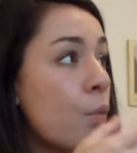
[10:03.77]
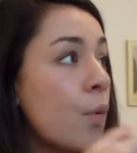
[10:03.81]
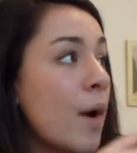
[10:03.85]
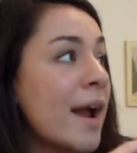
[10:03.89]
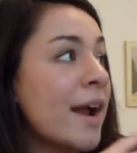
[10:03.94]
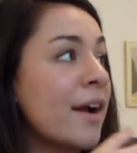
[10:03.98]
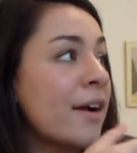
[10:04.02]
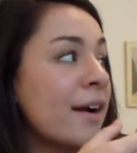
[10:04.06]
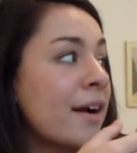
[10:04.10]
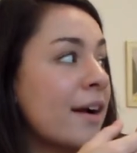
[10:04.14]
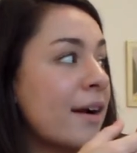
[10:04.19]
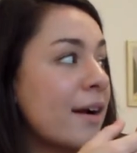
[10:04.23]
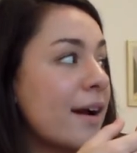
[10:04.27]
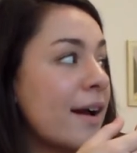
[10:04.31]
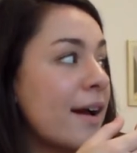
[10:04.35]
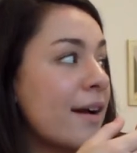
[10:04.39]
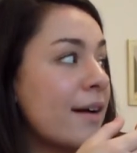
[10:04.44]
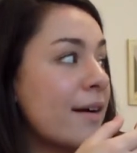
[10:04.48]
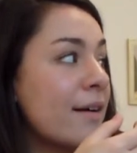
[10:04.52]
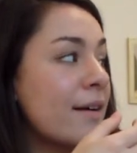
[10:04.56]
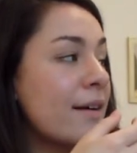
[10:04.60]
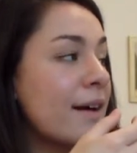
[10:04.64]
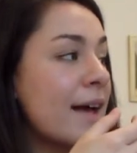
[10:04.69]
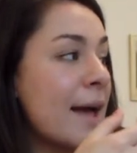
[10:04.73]
where
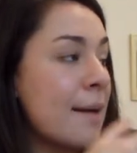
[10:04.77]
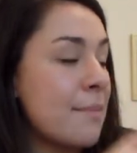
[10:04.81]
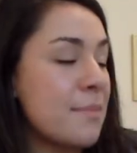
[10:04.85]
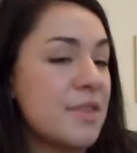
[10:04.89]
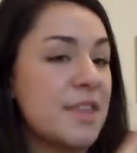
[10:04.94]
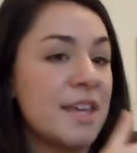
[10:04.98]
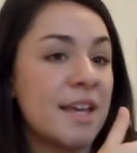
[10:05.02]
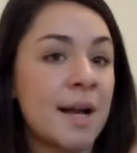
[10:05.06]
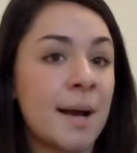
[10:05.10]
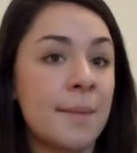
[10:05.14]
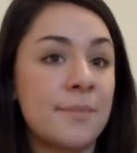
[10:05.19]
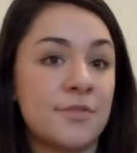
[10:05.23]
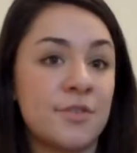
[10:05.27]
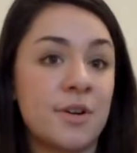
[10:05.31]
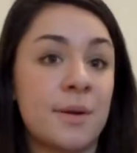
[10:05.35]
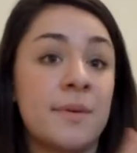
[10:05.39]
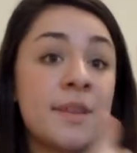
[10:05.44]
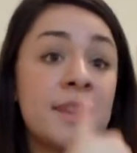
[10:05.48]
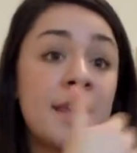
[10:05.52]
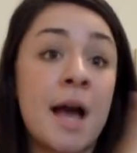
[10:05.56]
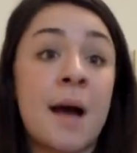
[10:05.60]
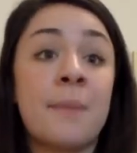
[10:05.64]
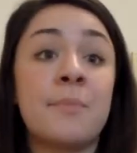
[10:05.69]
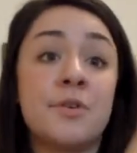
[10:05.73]
empathy comes from
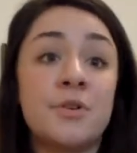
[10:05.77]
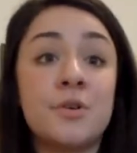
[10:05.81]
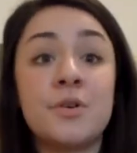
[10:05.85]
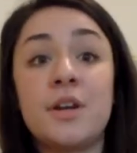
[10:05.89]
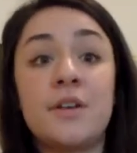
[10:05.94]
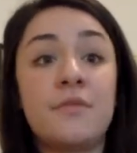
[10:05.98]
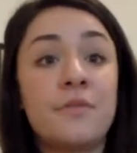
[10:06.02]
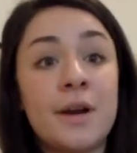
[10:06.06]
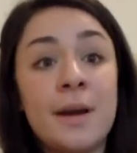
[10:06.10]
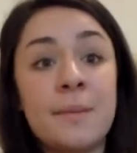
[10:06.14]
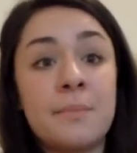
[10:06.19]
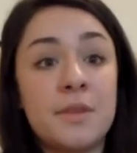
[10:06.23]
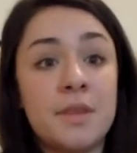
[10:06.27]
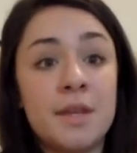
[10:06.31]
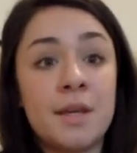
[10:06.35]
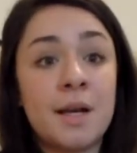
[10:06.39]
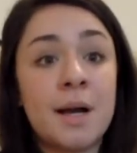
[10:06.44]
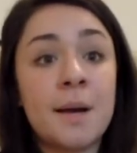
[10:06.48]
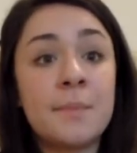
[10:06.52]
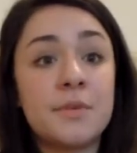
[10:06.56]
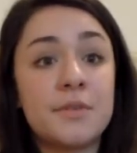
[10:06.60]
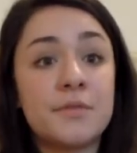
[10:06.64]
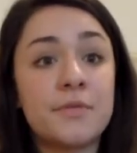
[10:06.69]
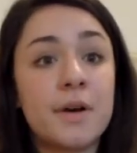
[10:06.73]
and the opportunity for empathy
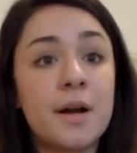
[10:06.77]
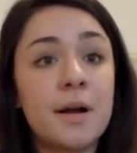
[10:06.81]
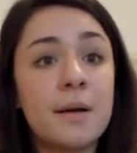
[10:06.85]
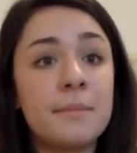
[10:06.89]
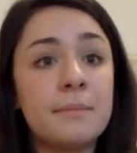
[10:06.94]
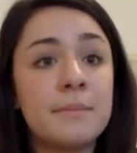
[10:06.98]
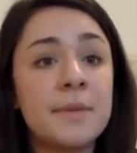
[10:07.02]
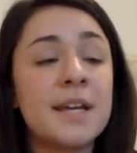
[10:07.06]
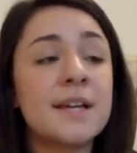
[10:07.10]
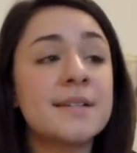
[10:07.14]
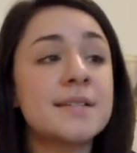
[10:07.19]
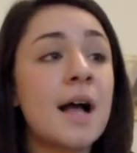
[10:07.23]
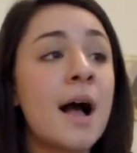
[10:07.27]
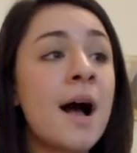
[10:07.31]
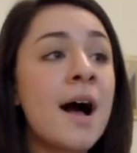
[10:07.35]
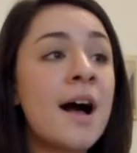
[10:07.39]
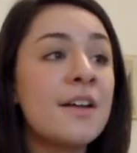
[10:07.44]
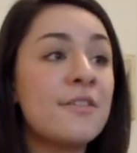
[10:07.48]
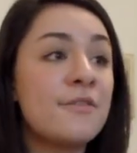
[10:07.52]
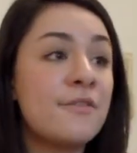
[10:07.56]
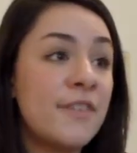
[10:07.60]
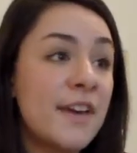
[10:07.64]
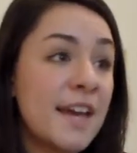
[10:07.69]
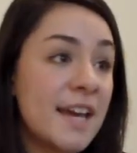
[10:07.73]
comes from. Because
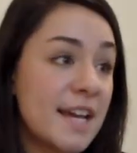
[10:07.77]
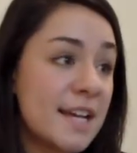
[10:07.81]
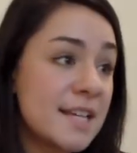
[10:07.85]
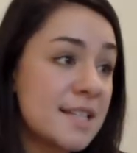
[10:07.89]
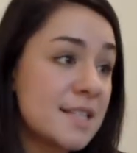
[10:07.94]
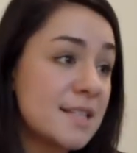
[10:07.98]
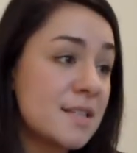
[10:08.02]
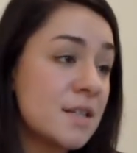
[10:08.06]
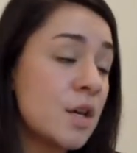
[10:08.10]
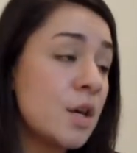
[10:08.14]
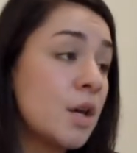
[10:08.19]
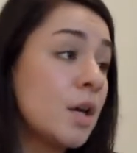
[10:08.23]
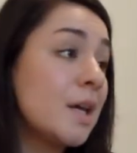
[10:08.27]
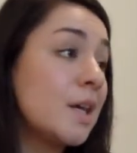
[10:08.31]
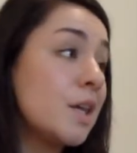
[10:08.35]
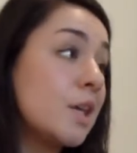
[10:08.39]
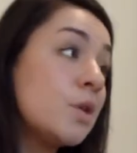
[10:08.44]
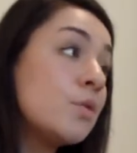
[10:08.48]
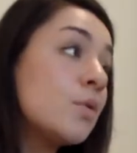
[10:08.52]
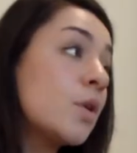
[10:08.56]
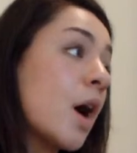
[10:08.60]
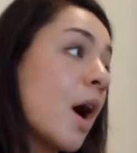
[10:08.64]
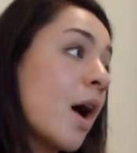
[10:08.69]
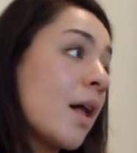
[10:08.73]
on face,
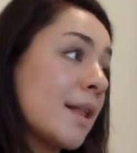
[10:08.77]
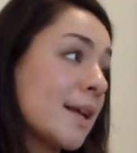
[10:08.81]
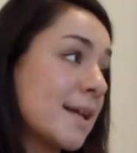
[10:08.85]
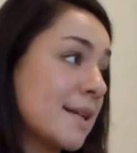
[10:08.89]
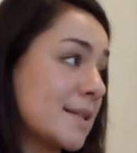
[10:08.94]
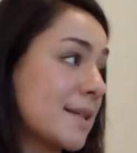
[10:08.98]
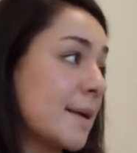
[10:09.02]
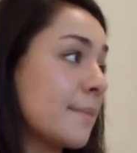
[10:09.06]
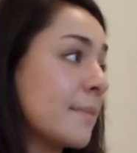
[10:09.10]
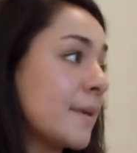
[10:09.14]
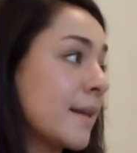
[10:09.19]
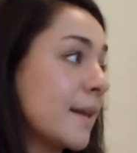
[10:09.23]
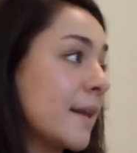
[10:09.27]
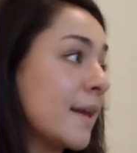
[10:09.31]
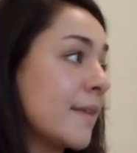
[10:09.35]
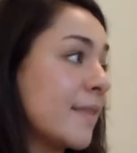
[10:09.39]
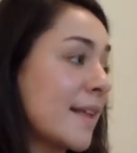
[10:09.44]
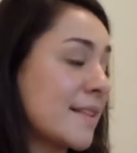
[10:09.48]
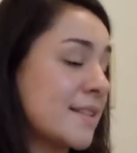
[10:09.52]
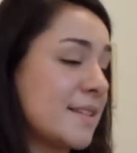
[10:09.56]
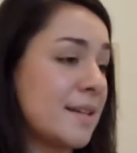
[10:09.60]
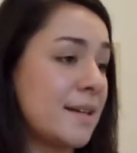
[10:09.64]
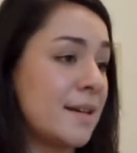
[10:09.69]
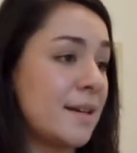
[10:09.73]
you calling somebody
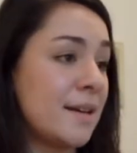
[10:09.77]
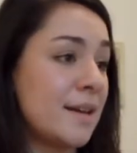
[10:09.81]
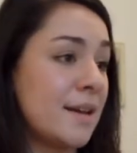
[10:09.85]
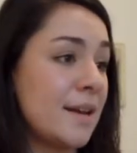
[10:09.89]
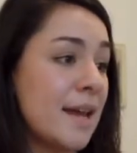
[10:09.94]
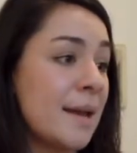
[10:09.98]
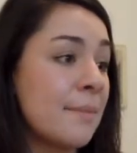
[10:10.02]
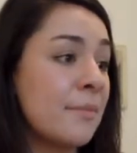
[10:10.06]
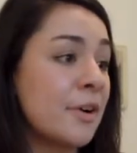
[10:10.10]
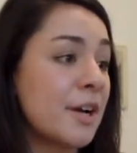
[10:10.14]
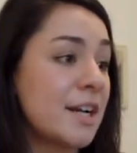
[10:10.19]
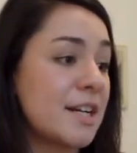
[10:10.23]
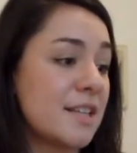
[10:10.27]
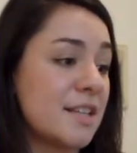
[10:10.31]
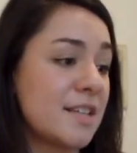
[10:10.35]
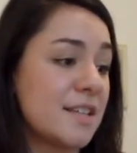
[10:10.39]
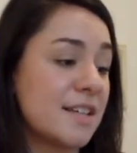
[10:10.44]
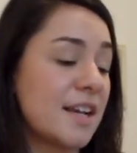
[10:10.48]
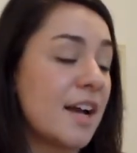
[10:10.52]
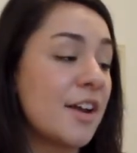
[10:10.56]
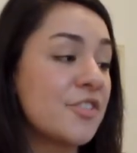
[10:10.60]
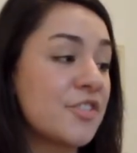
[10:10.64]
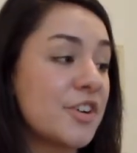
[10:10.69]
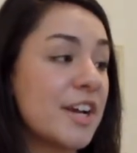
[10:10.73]
that's an immigrant to
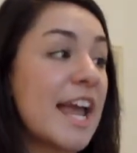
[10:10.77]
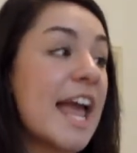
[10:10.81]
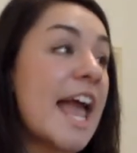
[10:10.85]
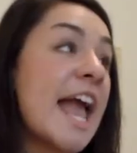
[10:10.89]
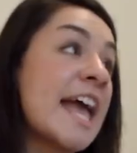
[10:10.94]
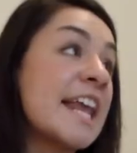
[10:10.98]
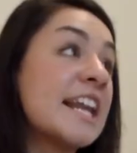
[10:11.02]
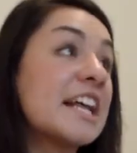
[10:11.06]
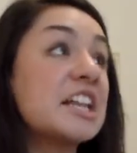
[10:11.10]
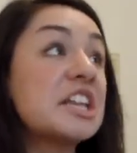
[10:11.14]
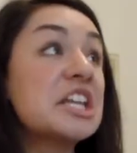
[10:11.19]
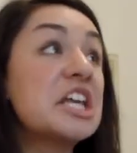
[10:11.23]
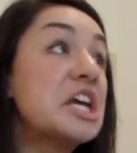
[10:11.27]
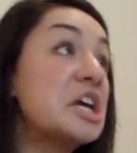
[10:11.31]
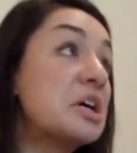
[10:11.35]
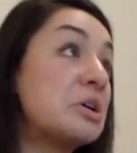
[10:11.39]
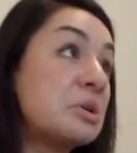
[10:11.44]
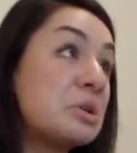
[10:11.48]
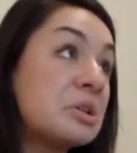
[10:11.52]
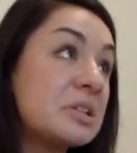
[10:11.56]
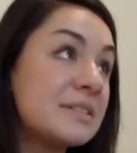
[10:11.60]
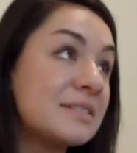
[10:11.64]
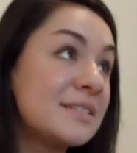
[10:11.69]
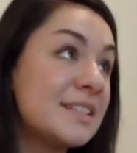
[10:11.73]
this country and
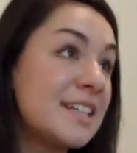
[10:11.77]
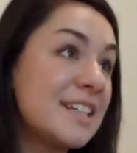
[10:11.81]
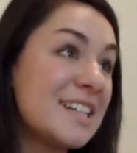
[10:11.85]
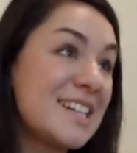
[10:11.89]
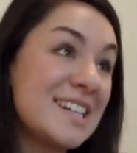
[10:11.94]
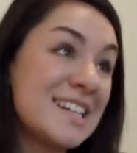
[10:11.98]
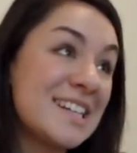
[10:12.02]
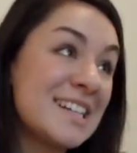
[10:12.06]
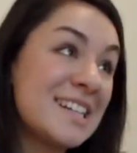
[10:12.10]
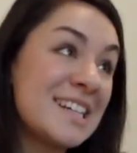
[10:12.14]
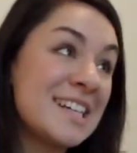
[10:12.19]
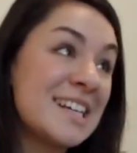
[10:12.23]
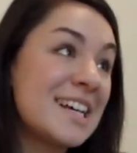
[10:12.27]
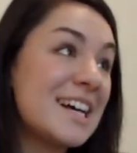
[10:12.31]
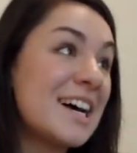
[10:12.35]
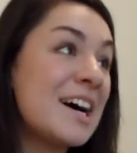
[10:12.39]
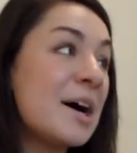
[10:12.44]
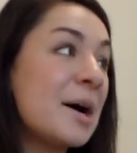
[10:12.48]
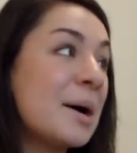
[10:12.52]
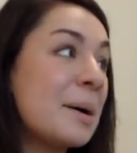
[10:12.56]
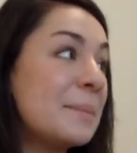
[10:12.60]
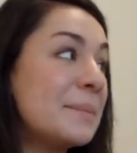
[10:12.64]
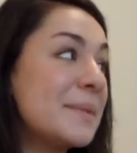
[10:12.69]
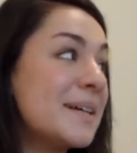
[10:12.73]
illegal
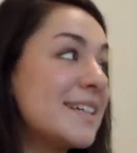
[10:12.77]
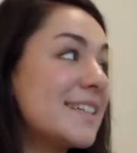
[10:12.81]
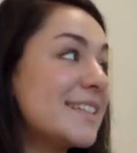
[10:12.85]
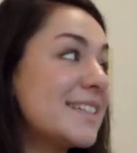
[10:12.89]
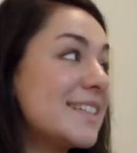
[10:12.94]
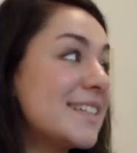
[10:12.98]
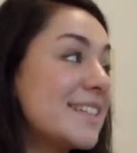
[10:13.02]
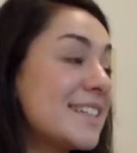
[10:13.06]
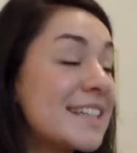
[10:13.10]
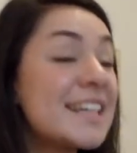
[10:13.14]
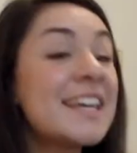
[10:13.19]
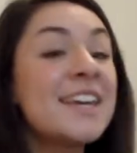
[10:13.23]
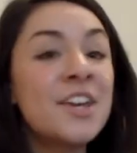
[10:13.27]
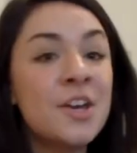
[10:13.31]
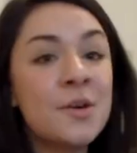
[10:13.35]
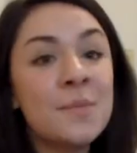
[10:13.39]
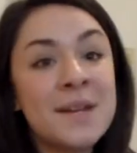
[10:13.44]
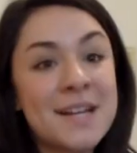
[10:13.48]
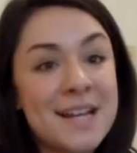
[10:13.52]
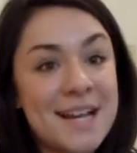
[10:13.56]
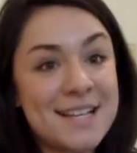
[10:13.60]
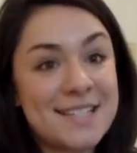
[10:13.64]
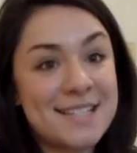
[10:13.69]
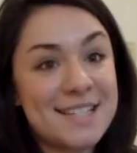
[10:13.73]

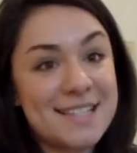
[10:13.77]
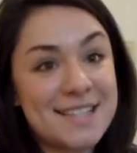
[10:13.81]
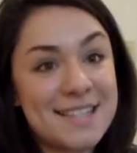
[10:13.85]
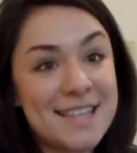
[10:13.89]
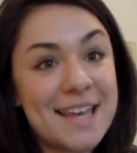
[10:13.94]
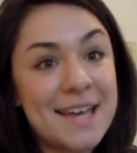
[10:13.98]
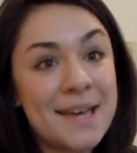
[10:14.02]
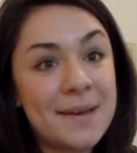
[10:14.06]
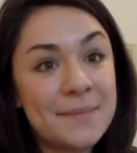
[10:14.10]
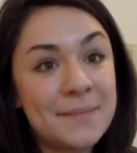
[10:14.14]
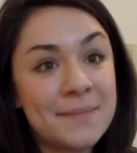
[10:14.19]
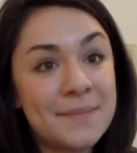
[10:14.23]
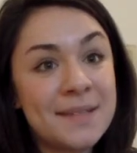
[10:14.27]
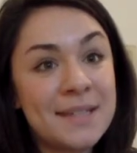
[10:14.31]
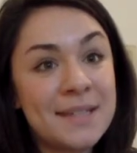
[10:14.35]
dehumanizes them.